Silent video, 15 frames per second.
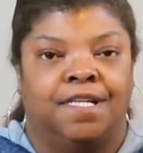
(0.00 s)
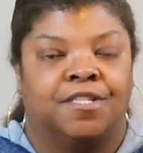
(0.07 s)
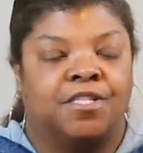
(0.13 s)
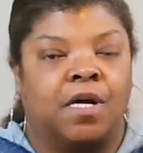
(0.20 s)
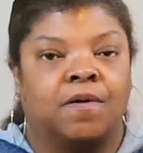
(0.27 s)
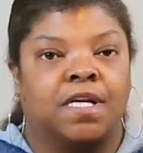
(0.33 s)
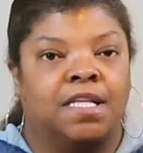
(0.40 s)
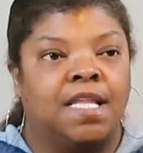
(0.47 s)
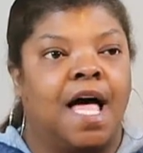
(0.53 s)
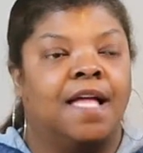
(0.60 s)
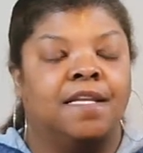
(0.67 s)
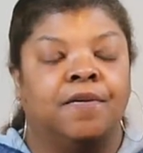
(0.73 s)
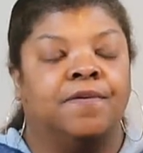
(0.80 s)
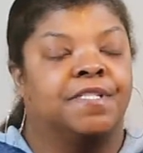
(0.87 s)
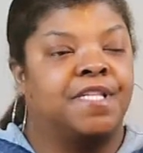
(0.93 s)
So
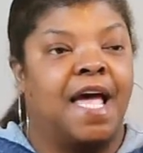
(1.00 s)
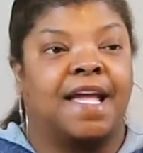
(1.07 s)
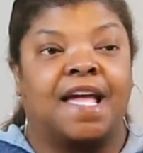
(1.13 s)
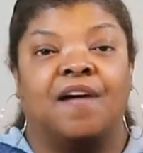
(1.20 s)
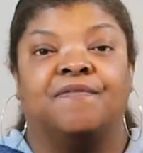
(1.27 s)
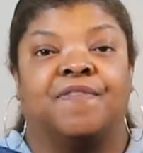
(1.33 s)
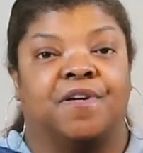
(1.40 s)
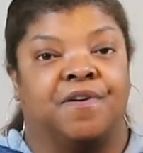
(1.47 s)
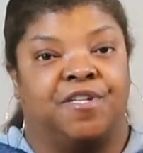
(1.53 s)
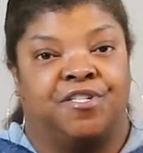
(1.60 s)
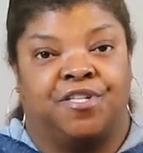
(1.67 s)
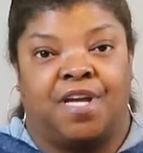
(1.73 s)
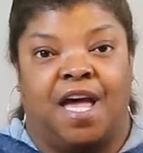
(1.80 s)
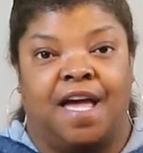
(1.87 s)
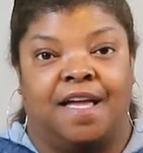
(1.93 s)
Kalani was like, I'm very
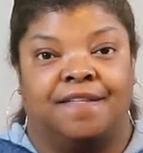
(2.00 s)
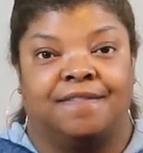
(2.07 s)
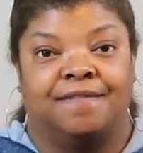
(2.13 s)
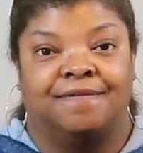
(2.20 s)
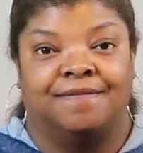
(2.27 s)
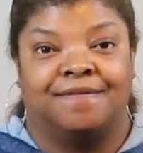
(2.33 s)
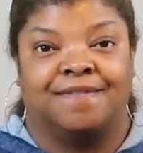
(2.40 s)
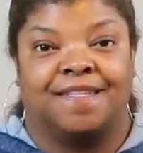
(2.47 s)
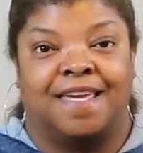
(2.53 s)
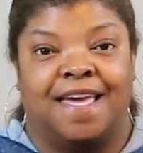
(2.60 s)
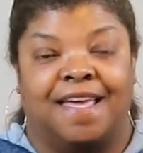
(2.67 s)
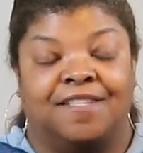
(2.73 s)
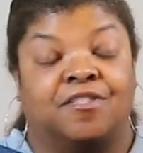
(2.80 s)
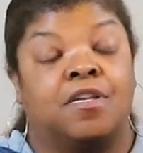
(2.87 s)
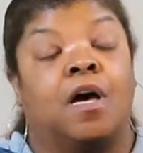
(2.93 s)
shocked.
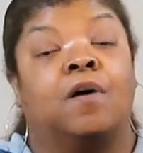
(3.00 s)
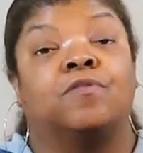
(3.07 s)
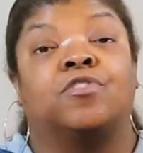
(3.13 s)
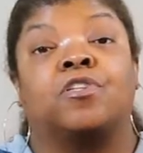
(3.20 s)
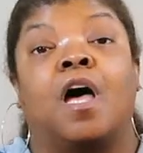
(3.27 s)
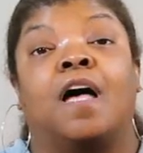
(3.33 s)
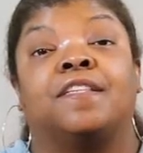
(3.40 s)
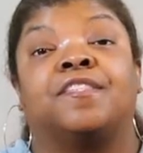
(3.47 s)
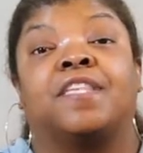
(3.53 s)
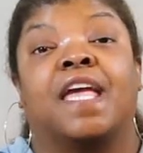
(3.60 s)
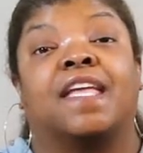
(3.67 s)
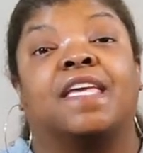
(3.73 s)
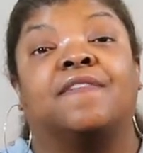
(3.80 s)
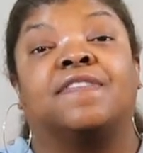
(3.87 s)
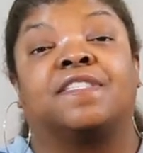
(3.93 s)
Okay, so Shaun
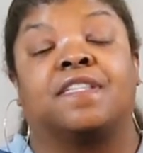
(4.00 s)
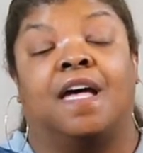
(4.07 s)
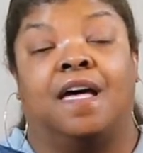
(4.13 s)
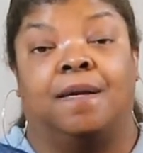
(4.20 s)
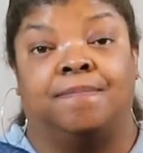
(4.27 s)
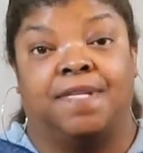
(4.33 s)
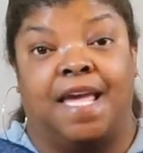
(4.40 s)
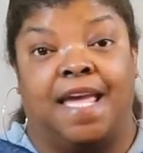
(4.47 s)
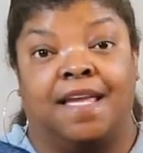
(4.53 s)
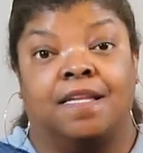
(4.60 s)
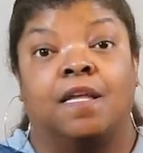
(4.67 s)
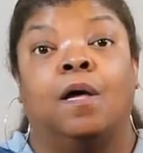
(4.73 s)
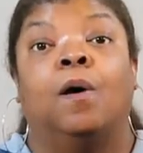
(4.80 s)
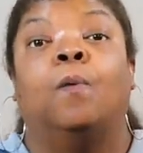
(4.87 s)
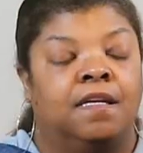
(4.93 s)
said, give us an update.
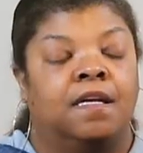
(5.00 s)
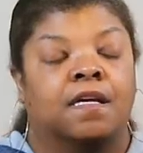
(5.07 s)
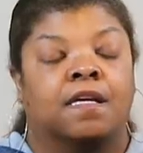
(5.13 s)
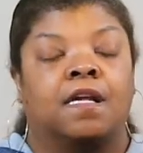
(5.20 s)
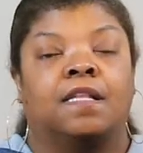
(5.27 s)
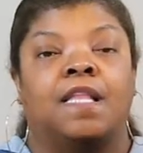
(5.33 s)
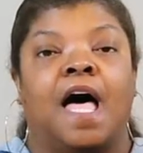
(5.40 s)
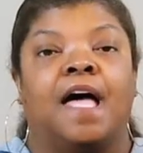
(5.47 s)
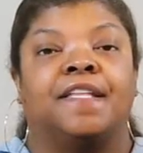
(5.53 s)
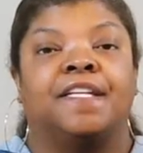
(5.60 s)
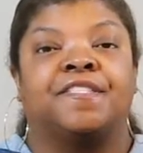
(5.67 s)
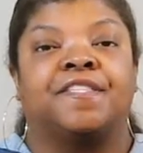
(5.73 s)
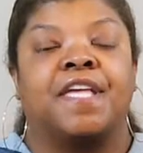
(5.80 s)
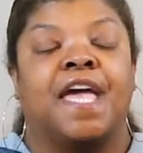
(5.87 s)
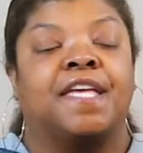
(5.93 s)

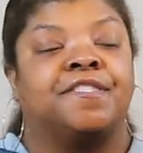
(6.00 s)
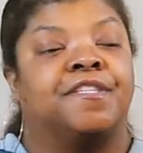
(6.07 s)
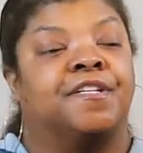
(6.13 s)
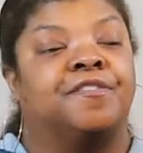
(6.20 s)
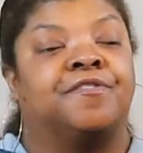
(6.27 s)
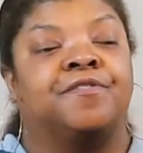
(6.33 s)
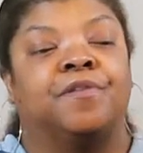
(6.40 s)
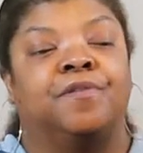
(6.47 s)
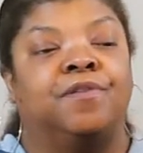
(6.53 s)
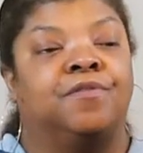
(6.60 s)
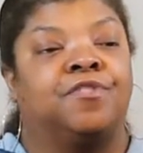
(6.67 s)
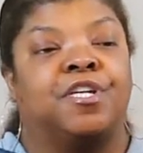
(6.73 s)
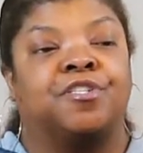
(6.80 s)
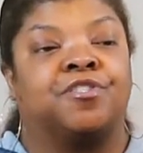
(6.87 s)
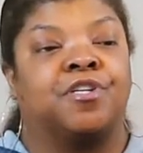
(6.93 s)
Kalani says that
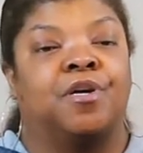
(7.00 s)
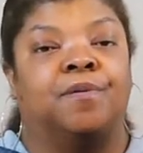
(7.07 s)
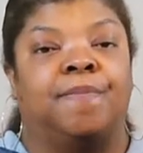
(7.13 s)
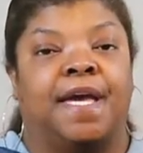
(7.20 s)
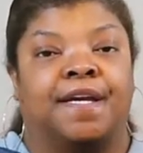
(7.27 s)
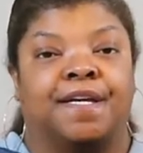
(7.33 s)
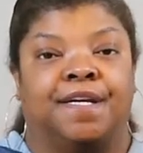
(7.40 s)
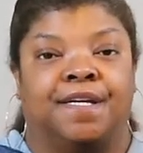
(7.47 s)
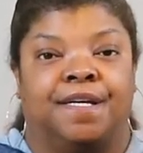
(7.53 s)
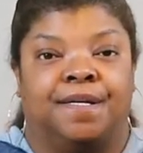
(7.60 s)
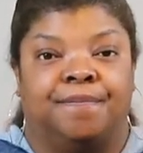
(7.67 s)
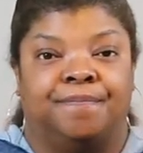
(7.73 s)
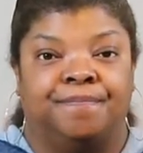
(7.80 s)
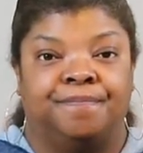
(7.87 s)
Asuelu just showed back up.